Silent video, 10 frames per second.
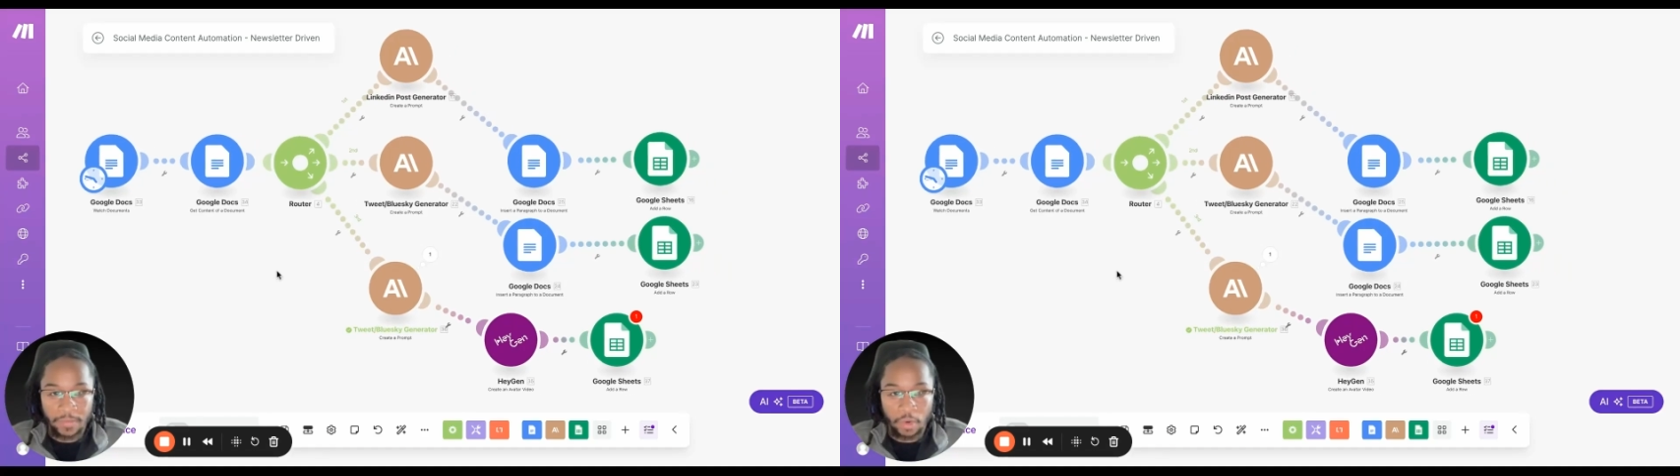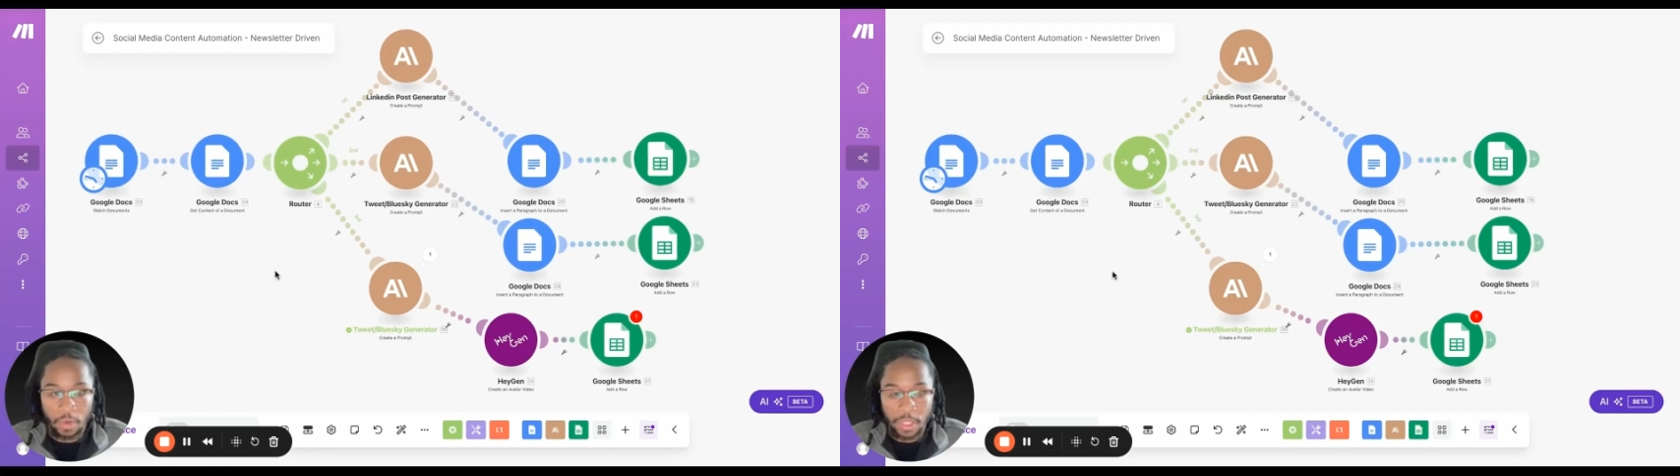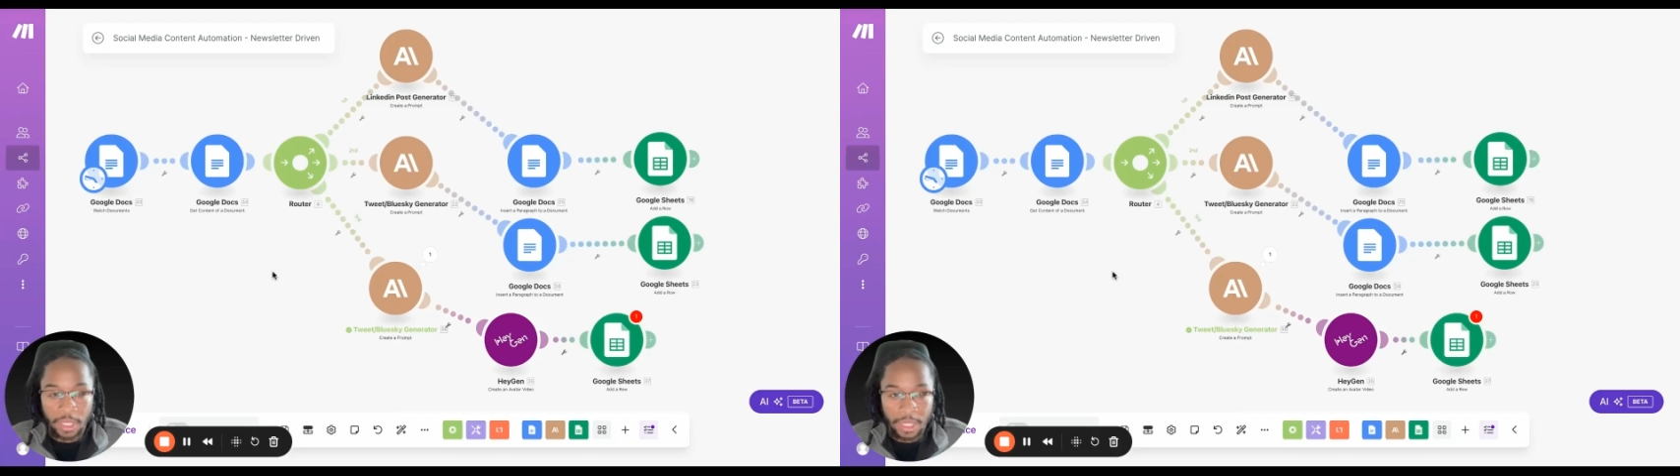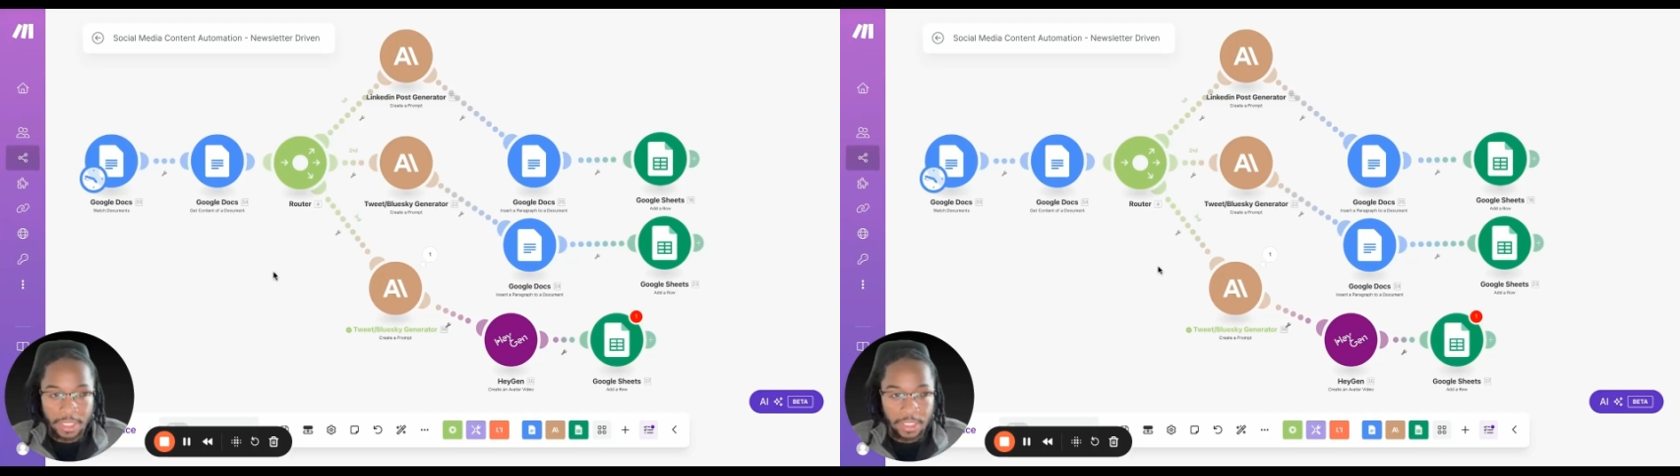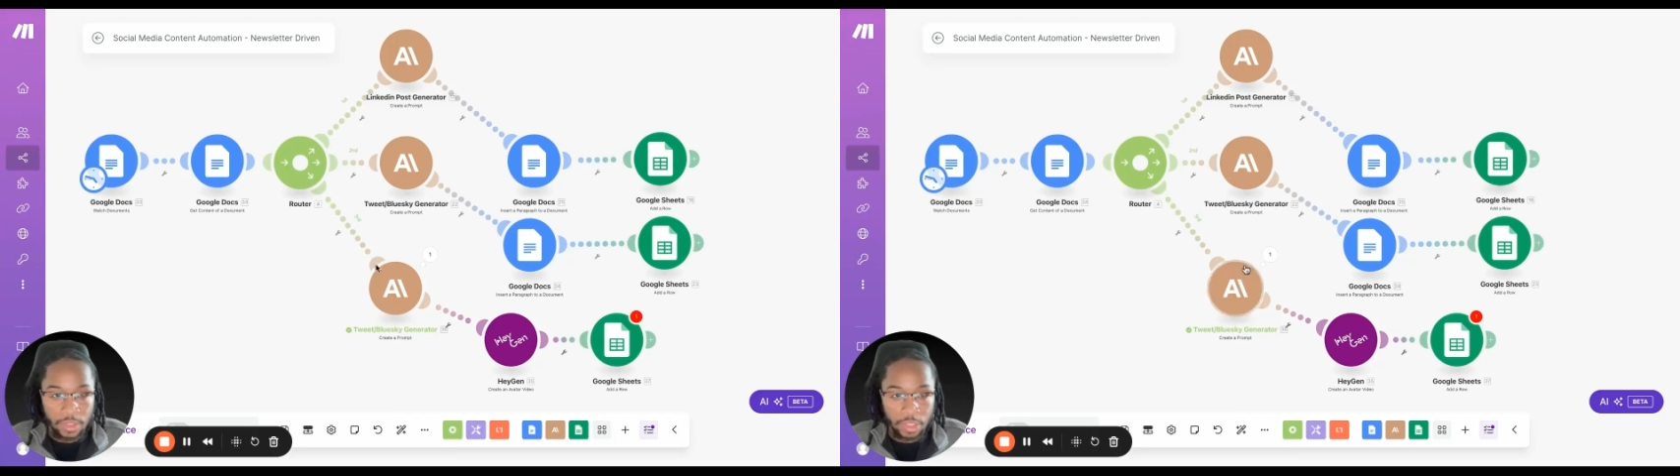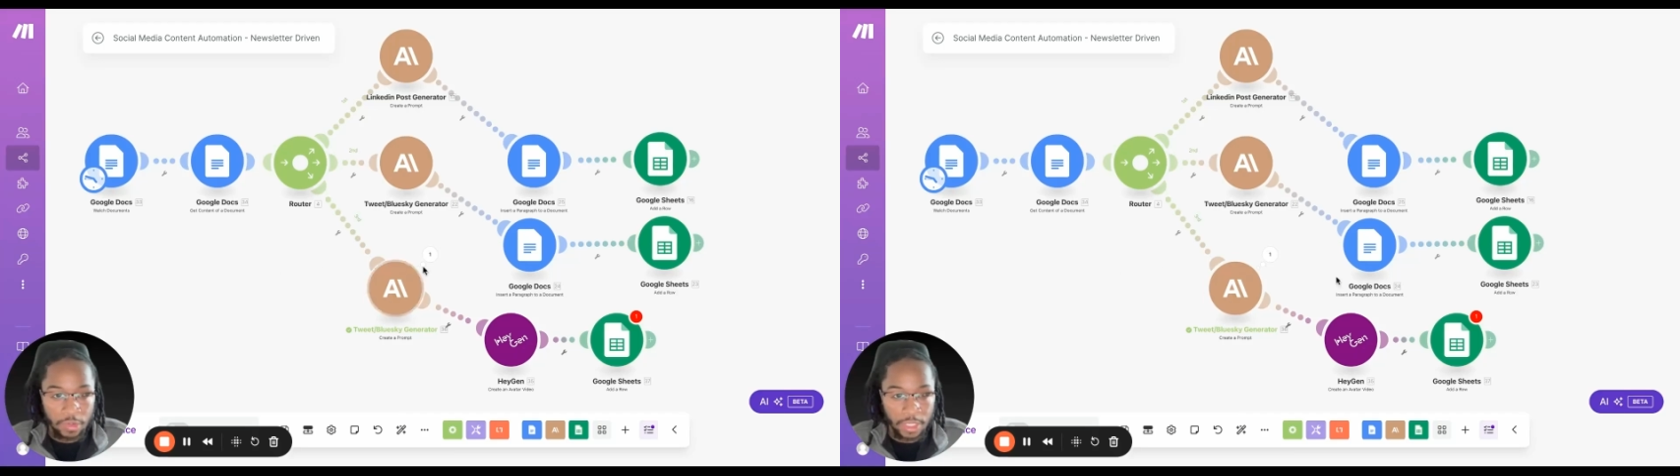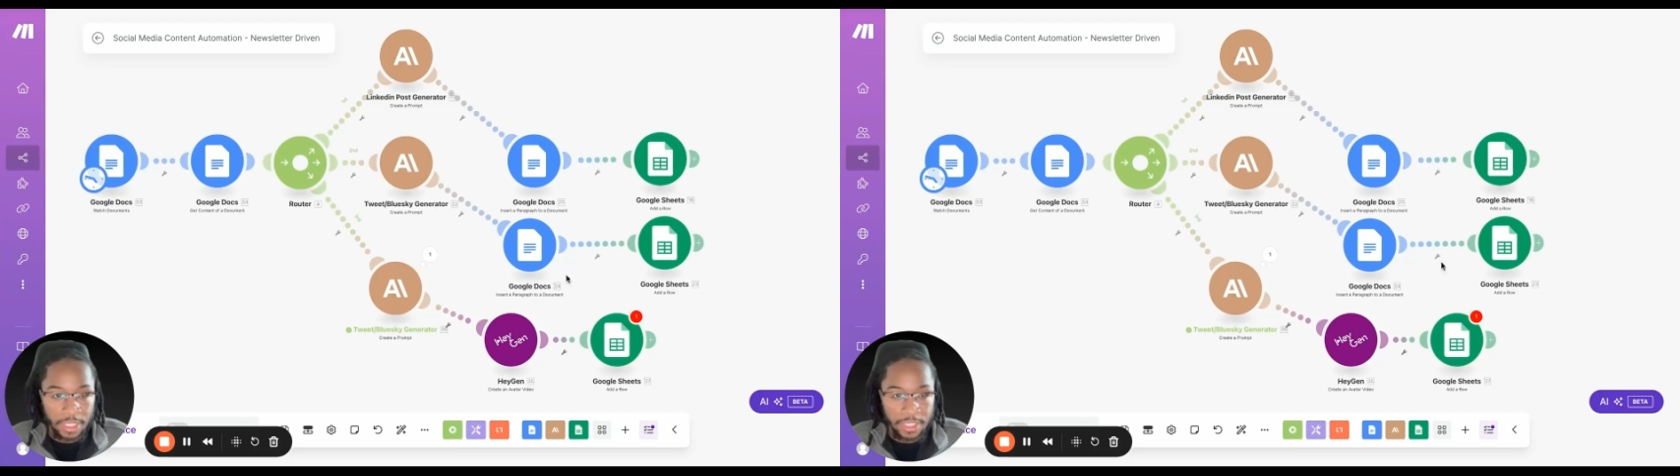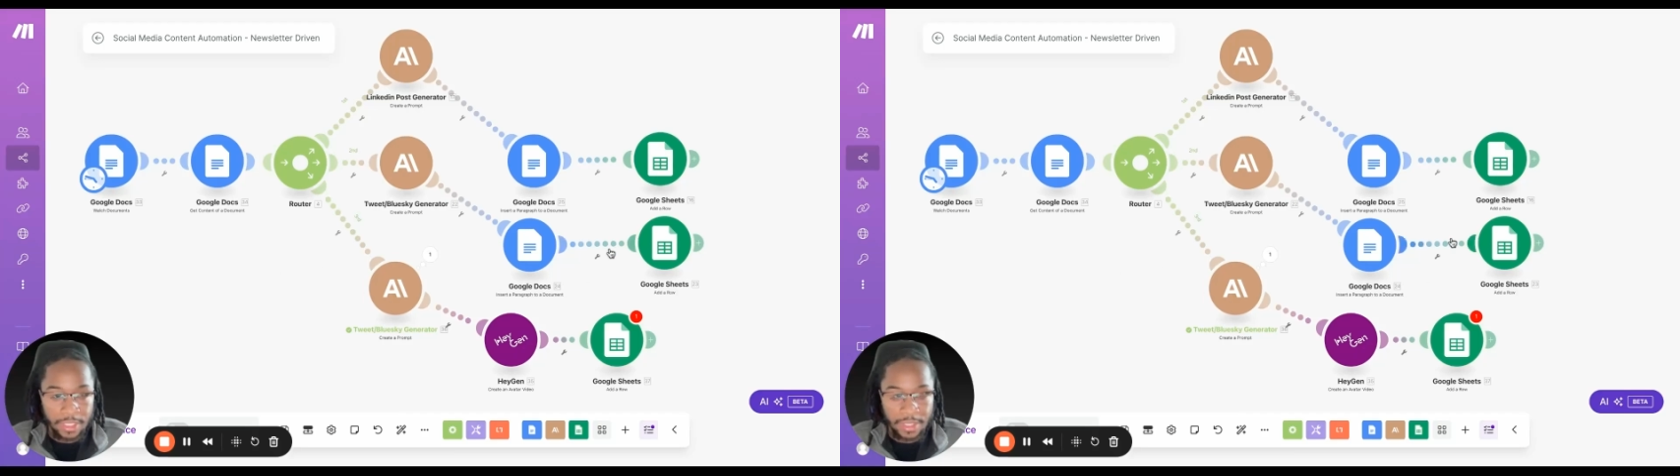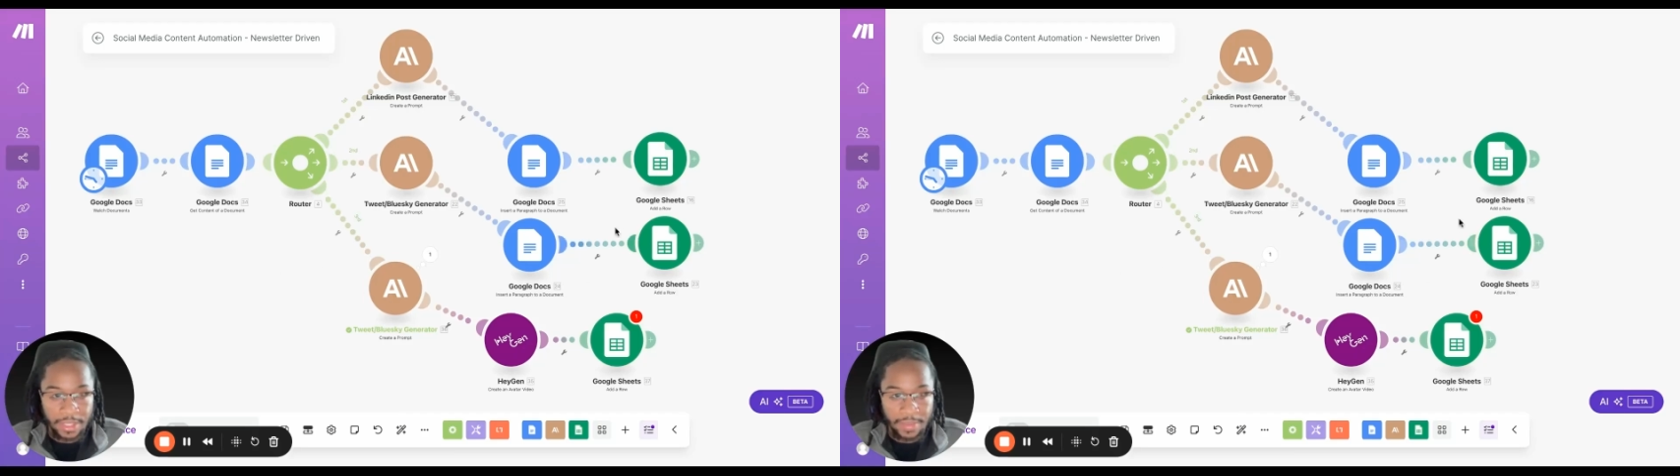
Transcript: of all the content you created